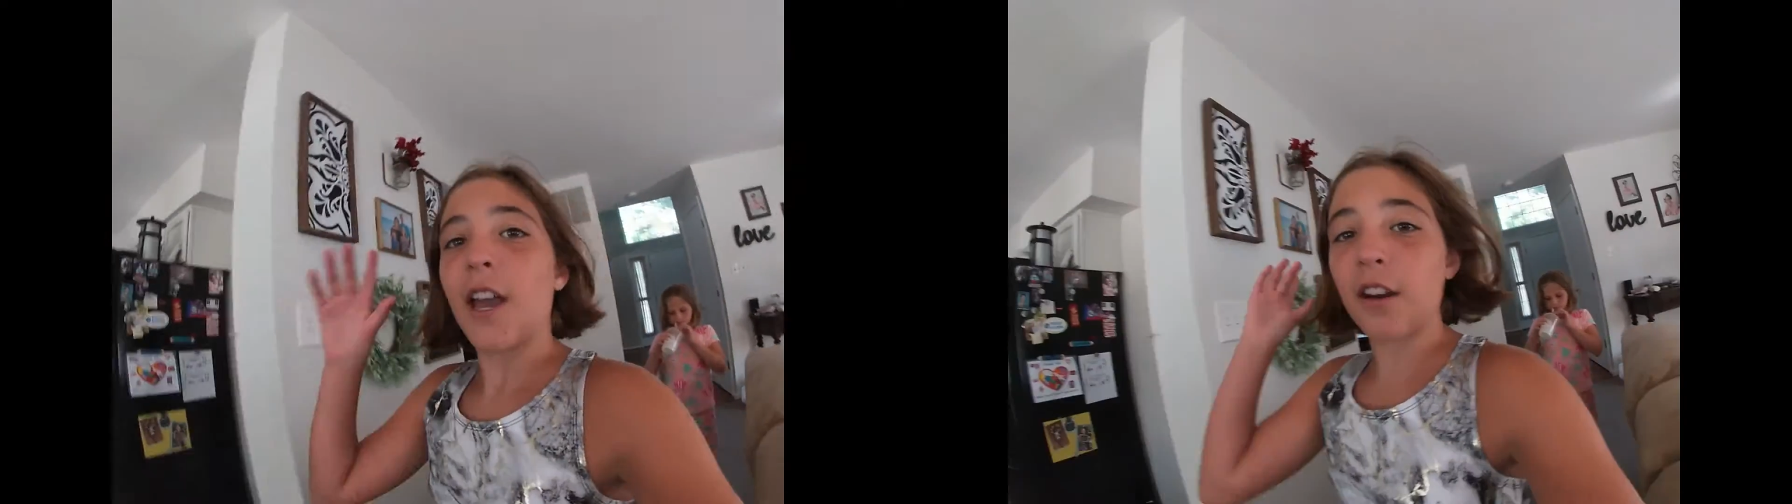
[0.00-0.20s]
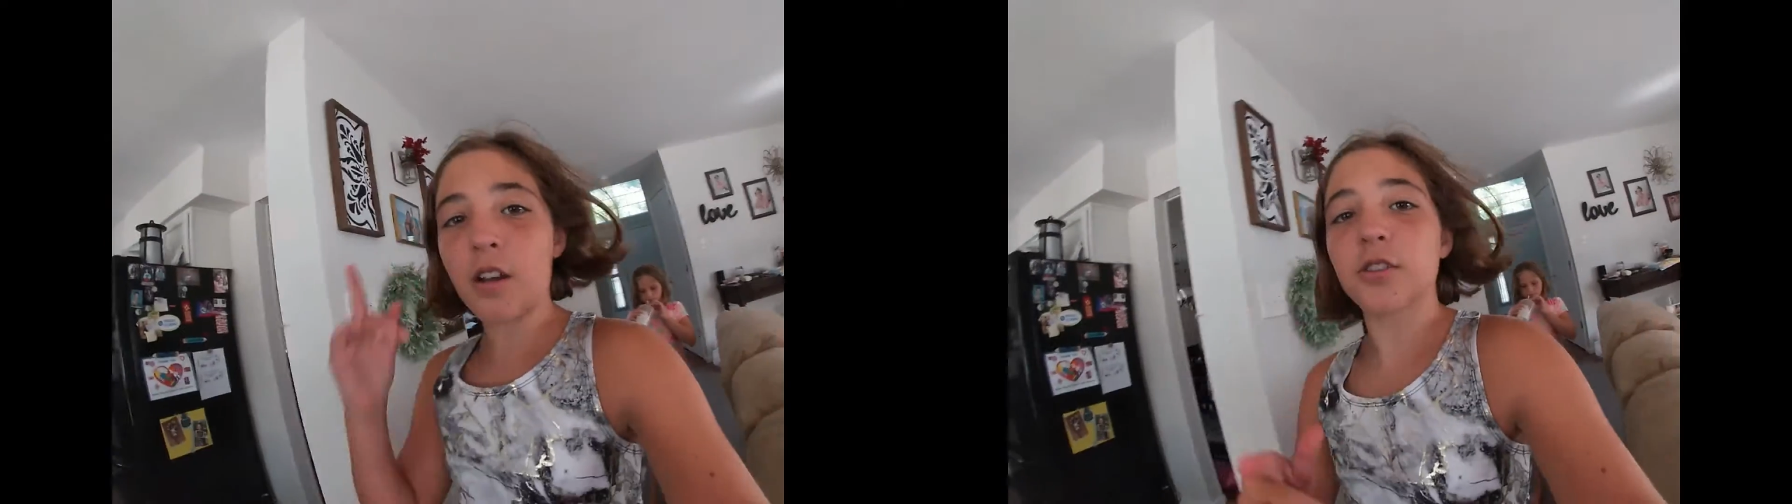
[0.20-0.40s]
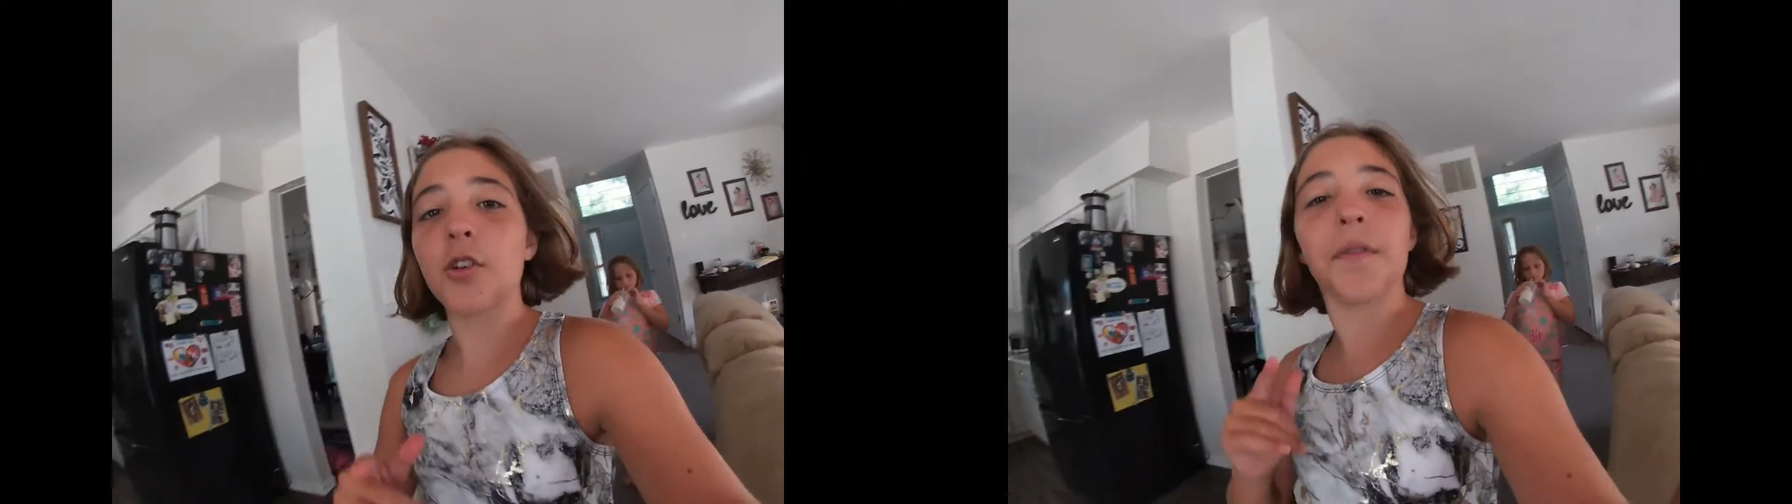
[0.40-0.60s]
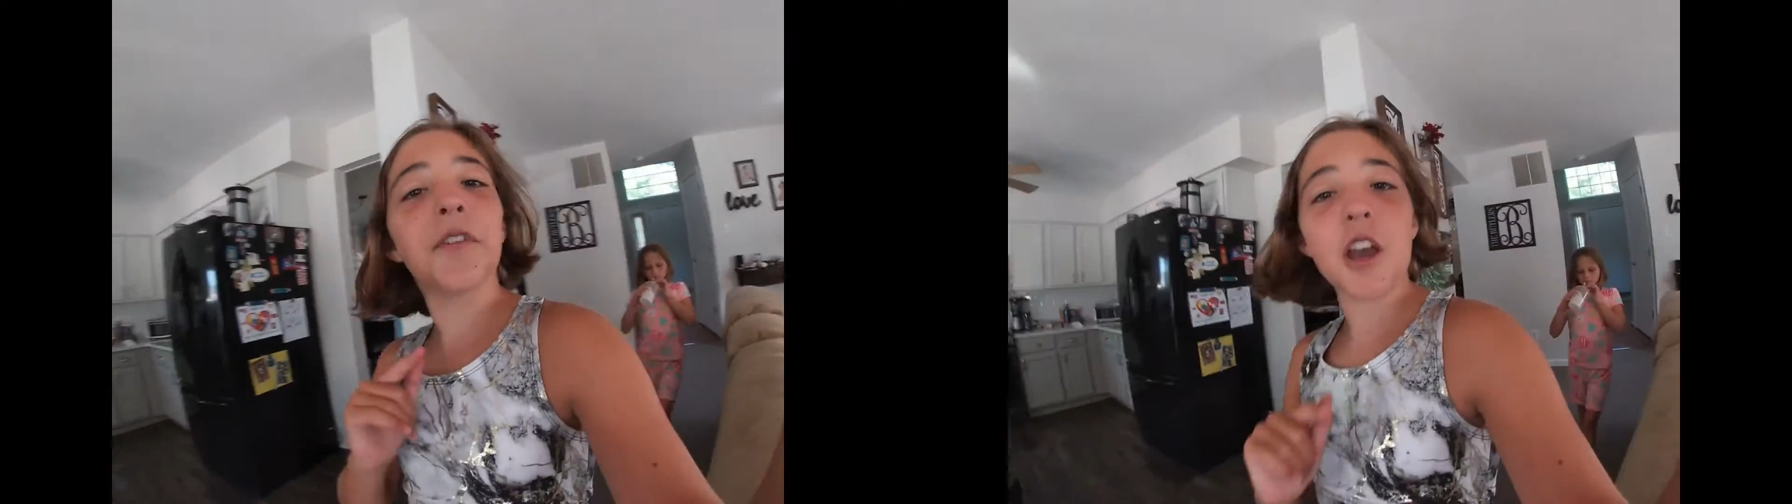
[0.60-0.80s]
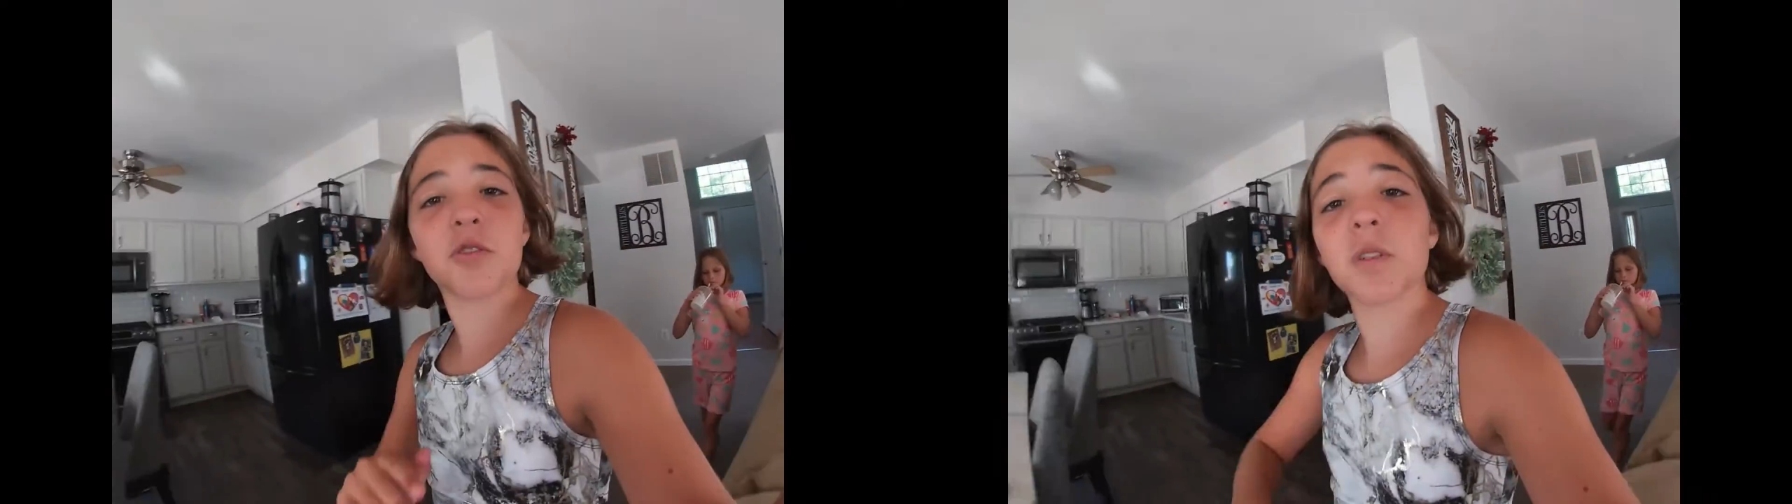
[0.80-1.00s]
And also,
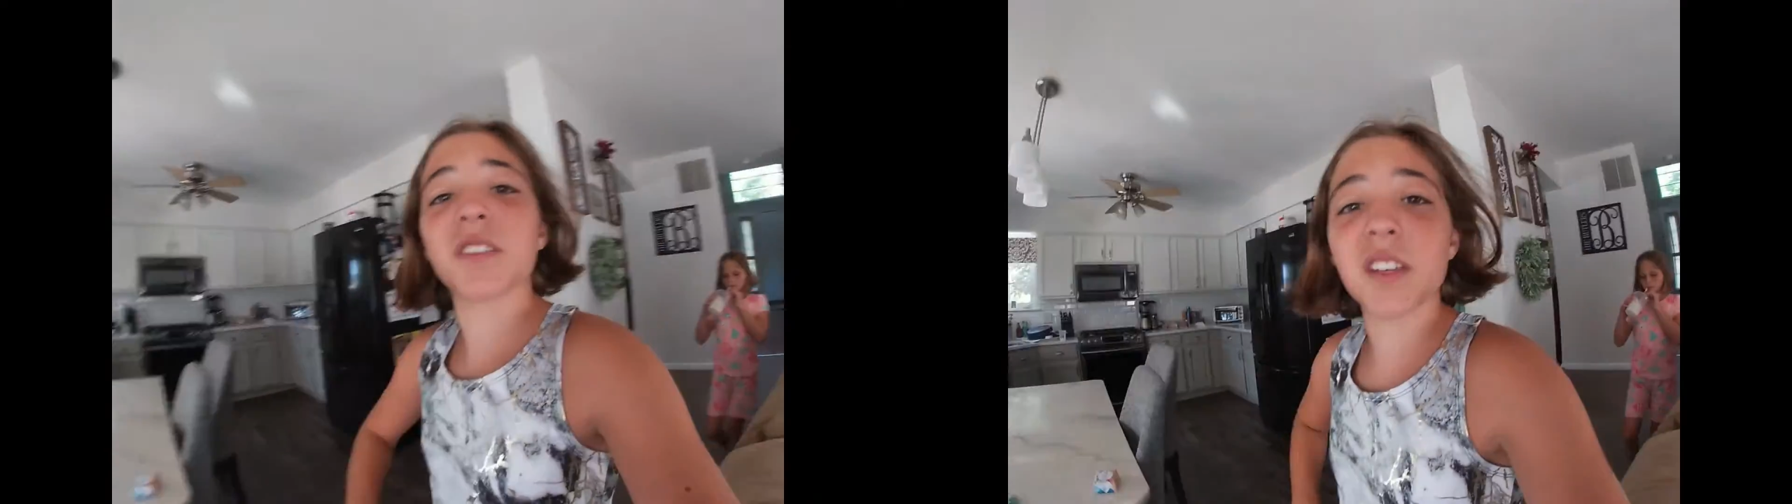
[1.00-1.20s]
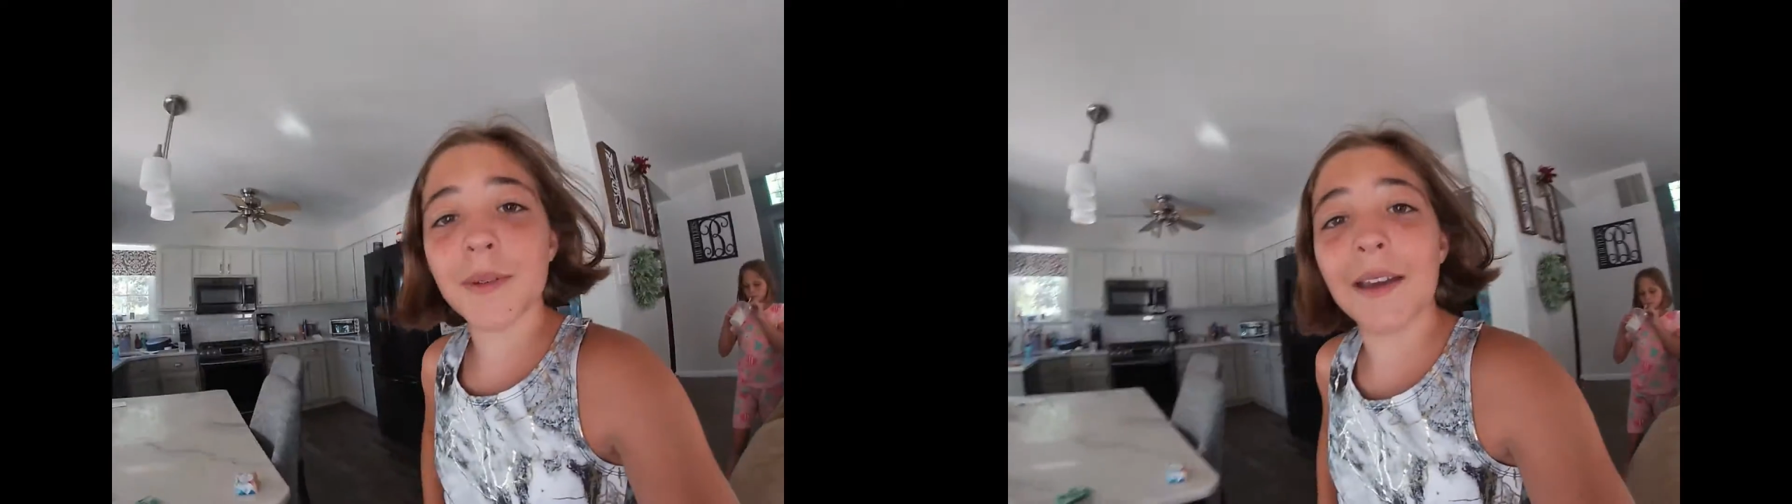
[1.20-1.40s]
if you guys want to see